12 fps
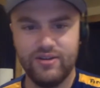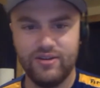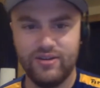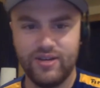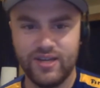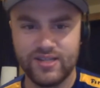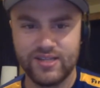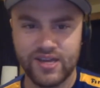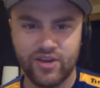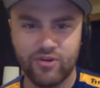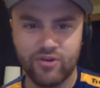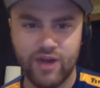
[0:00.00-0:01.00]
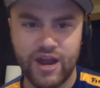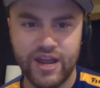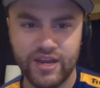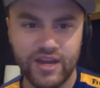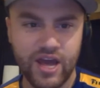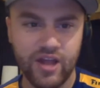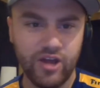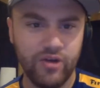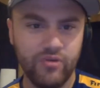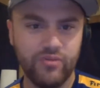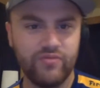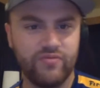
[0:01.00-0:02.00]
It's like gray and yellow
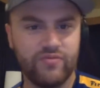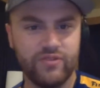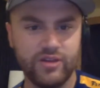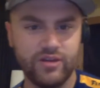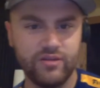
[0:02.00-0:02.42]
for the